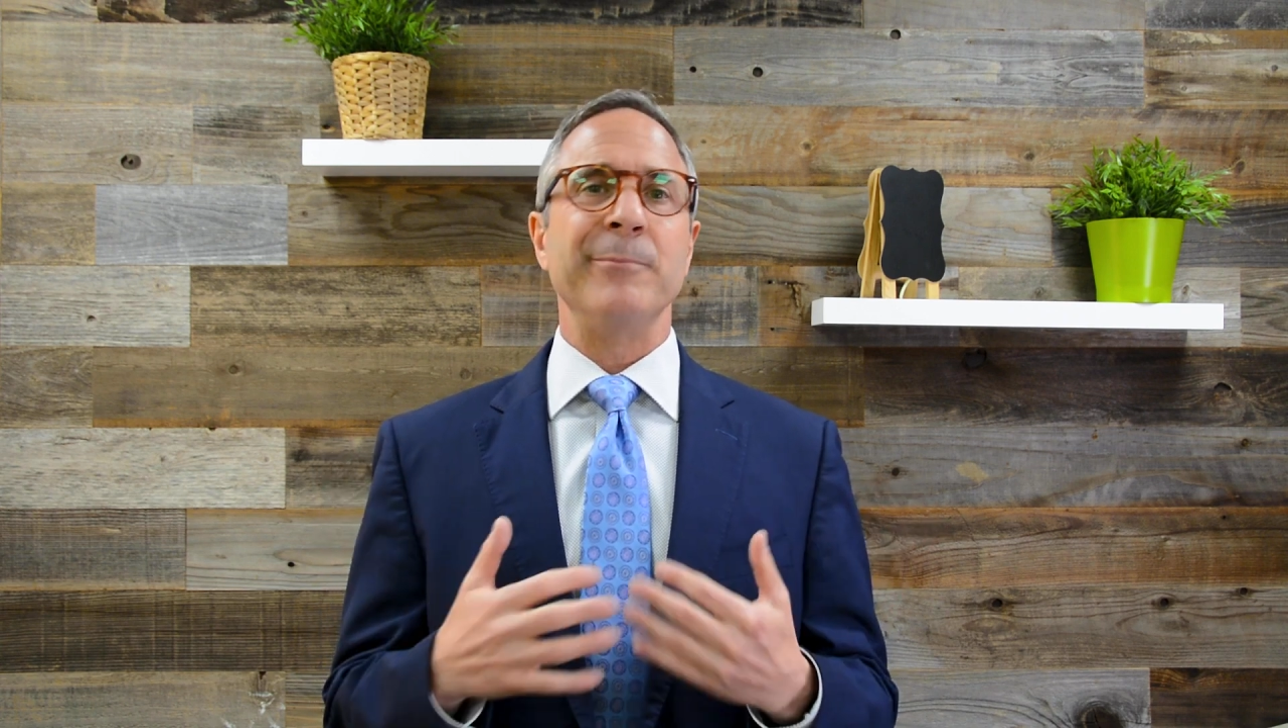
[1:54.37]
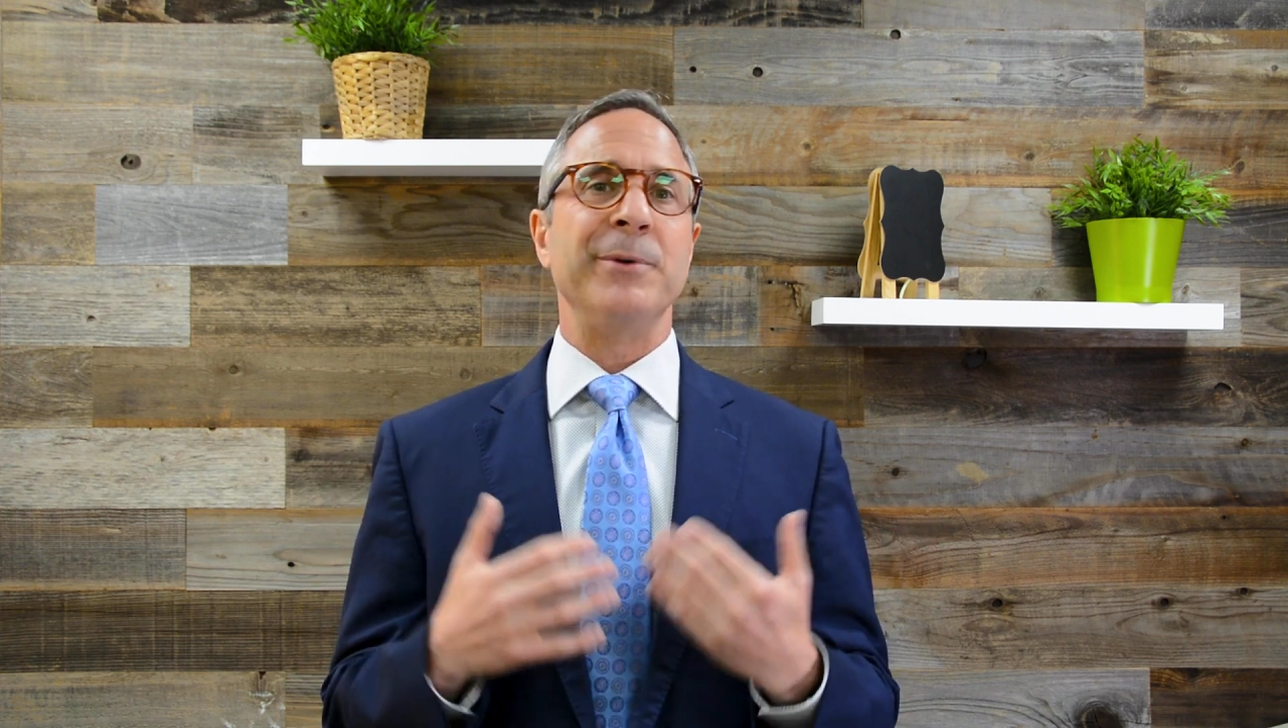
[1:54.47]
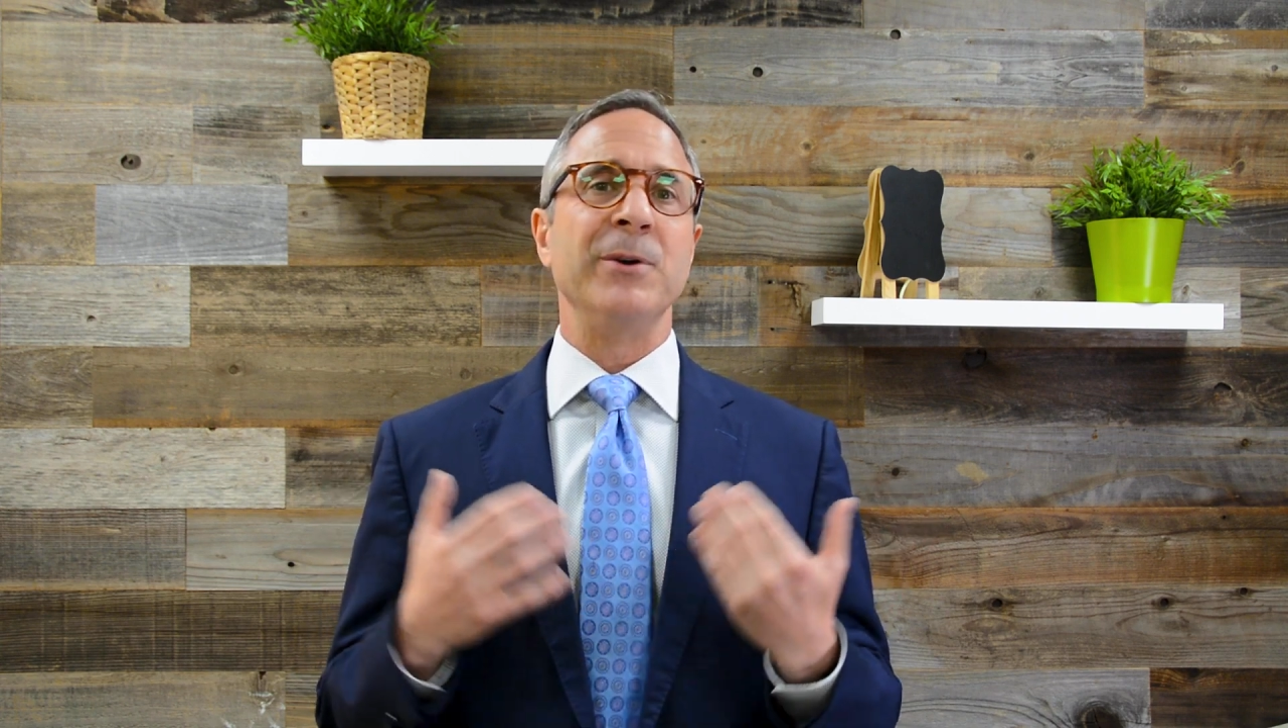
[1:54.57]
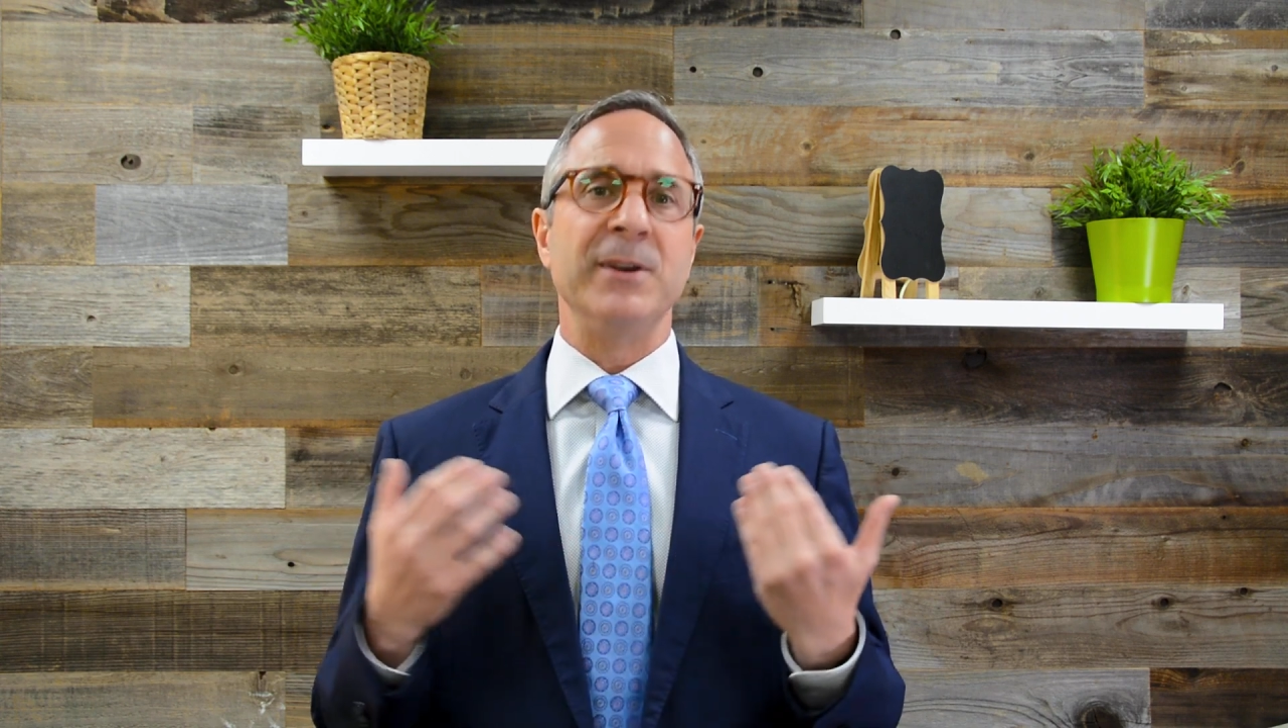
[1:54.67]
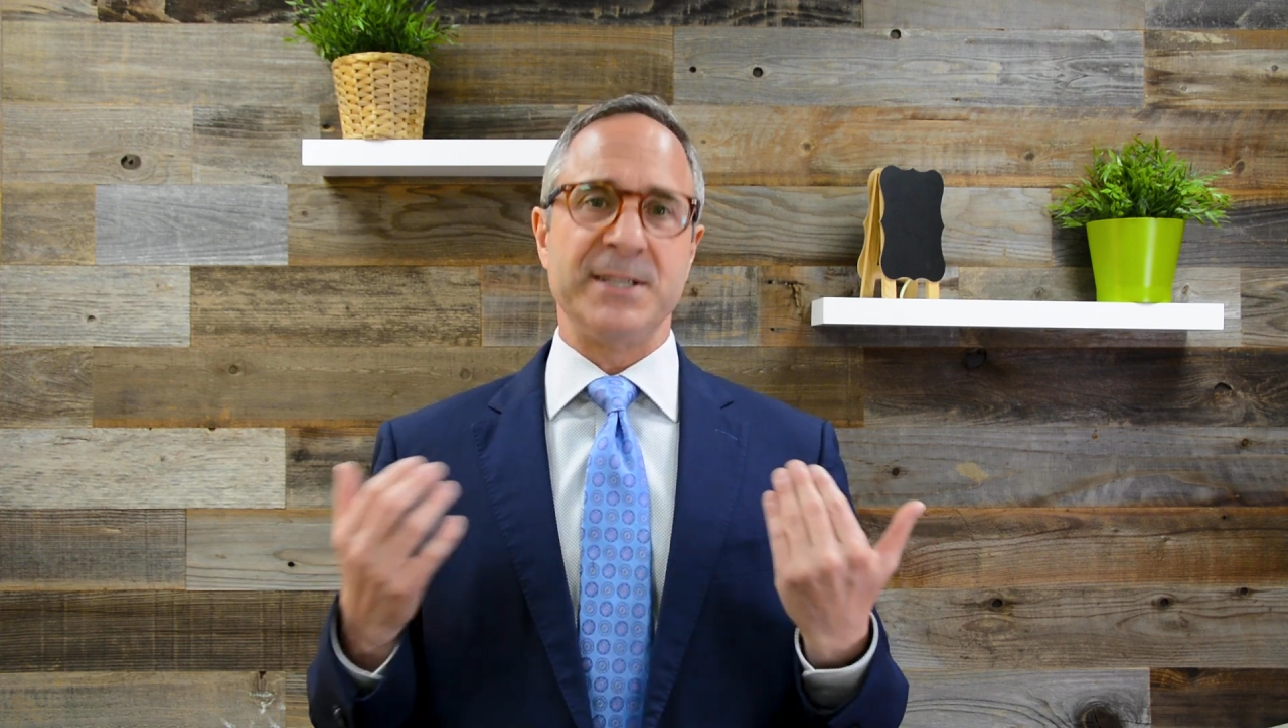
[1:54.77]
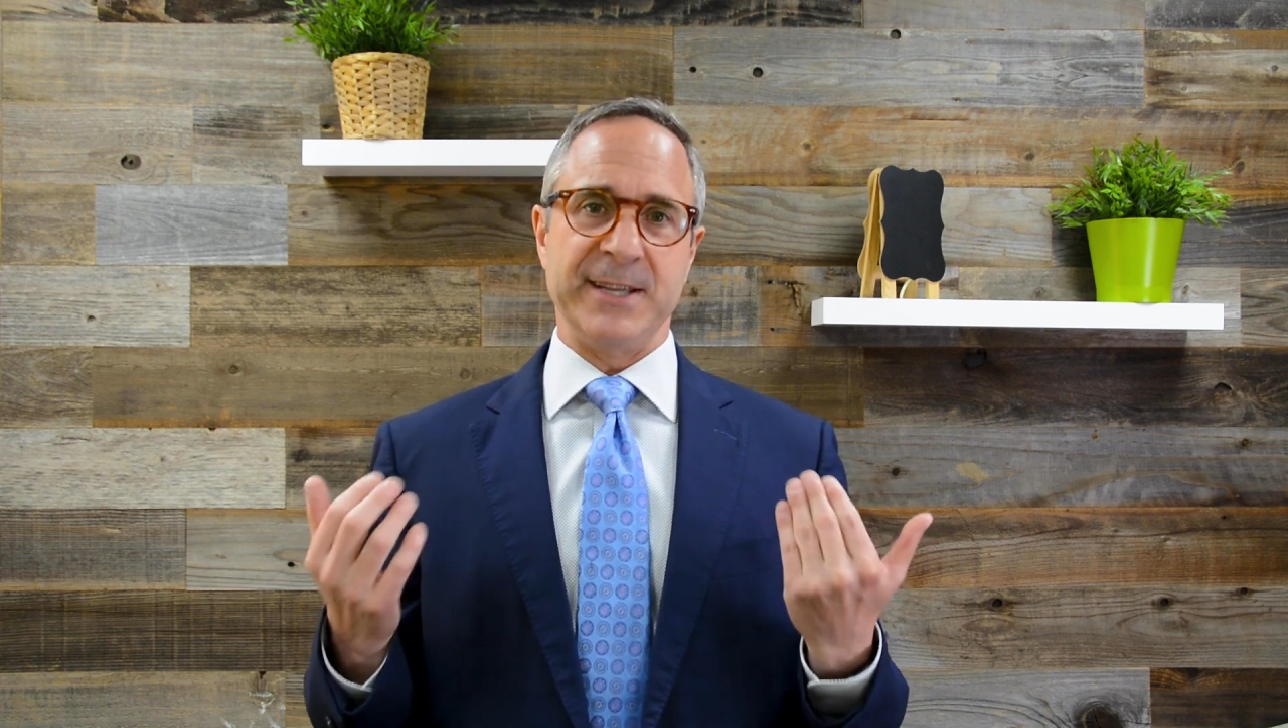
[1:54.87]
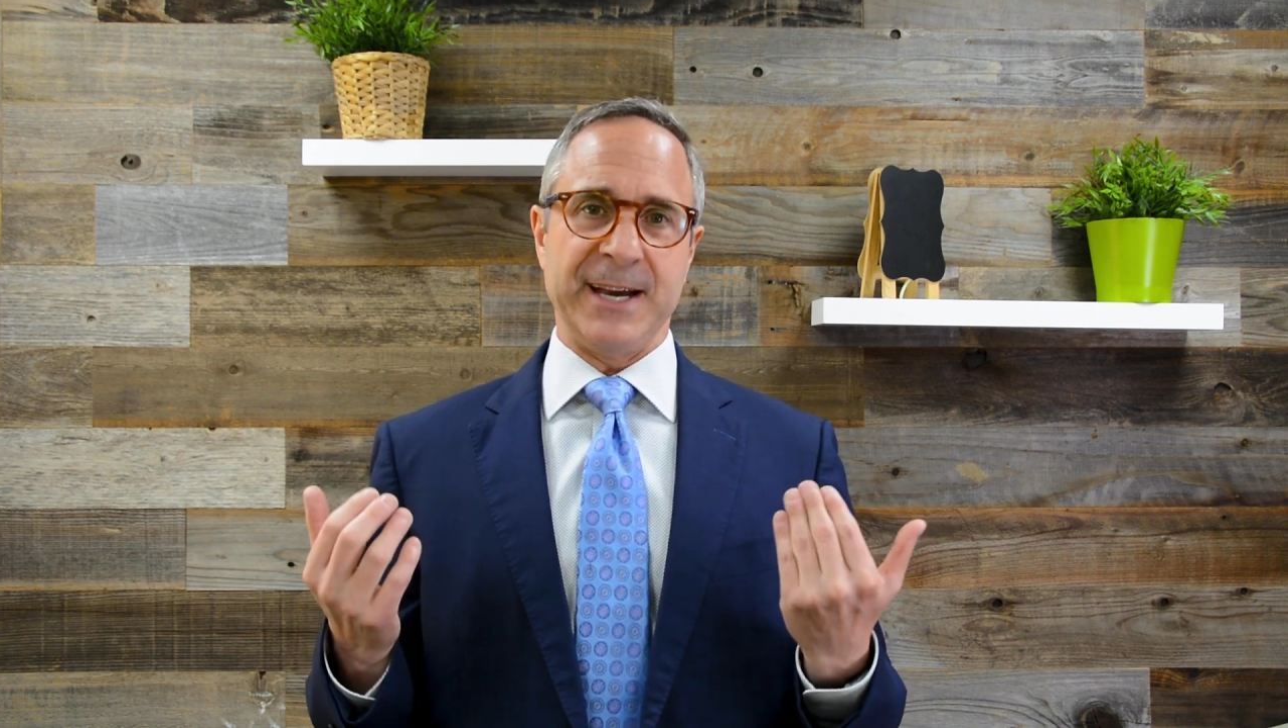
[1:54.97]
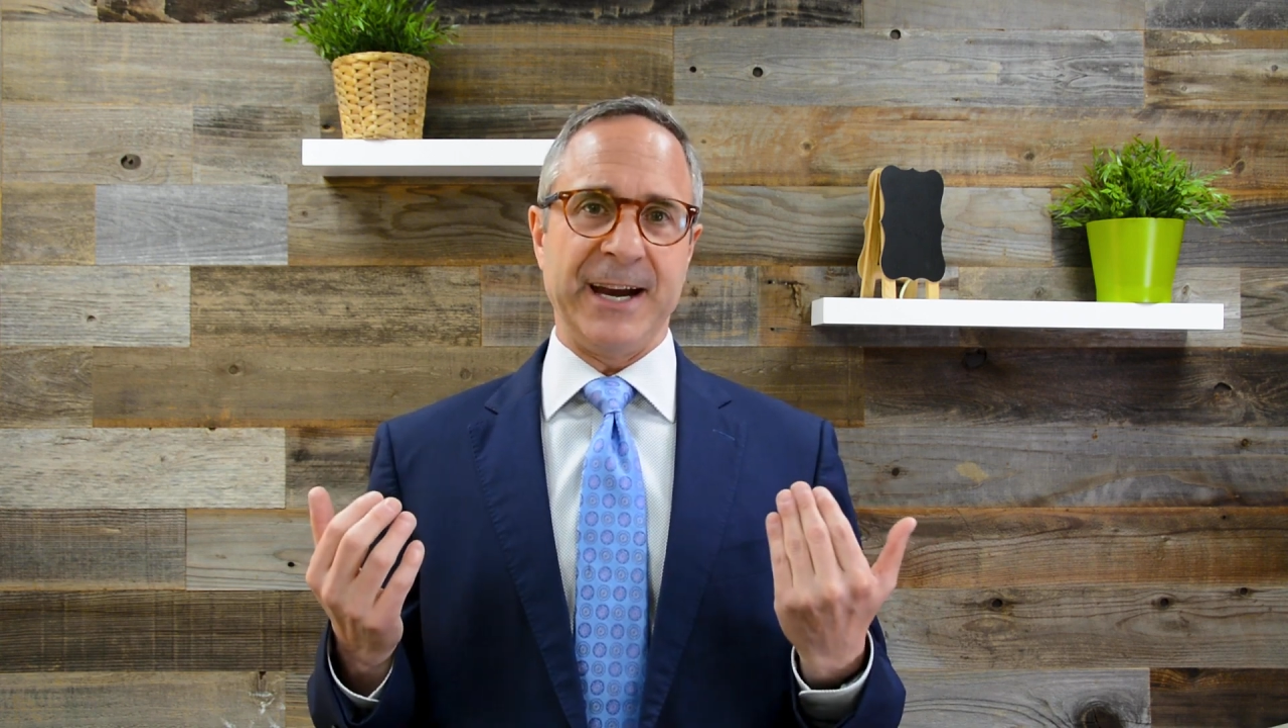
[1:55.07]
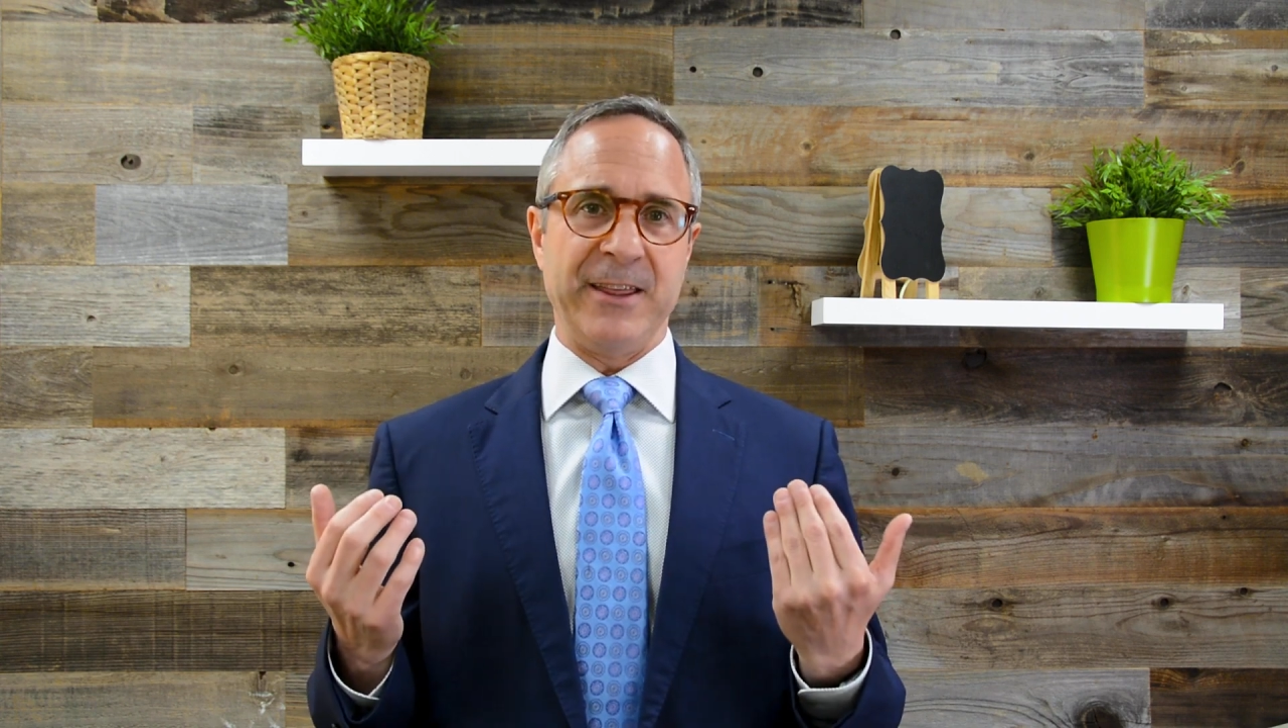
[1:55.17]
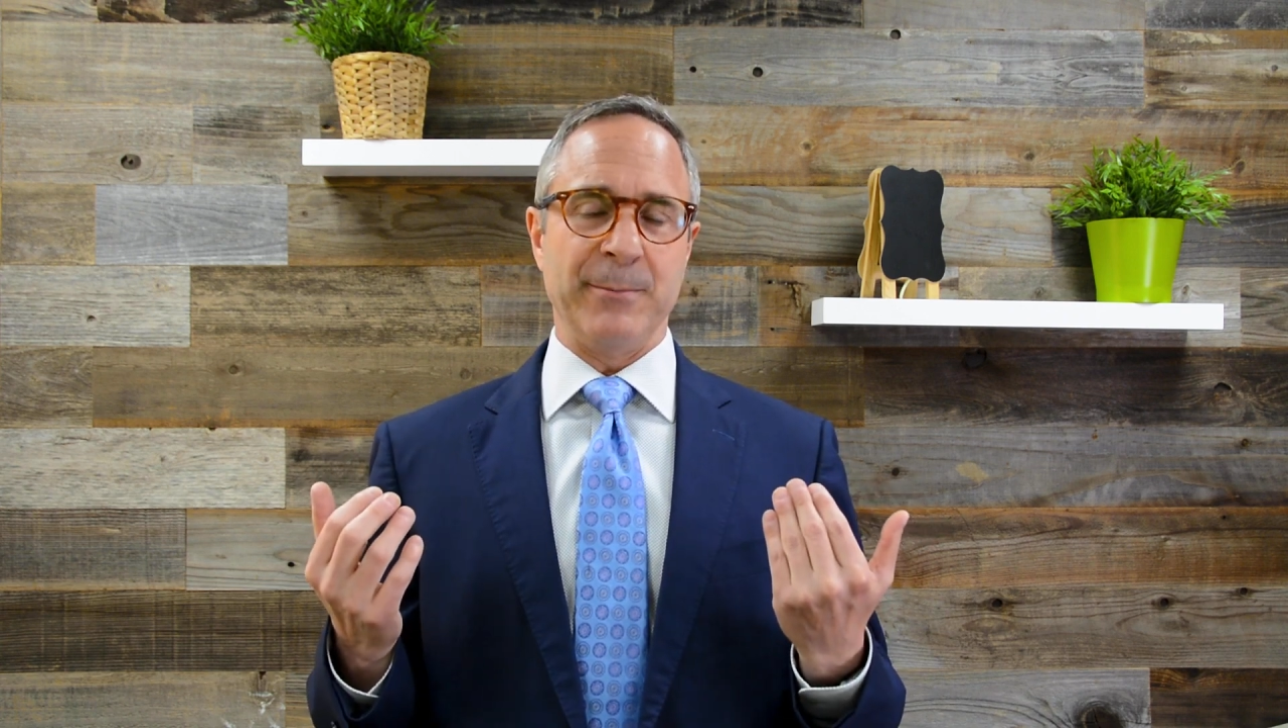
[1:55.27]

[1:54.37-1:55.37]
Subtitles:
Beauty's in the eye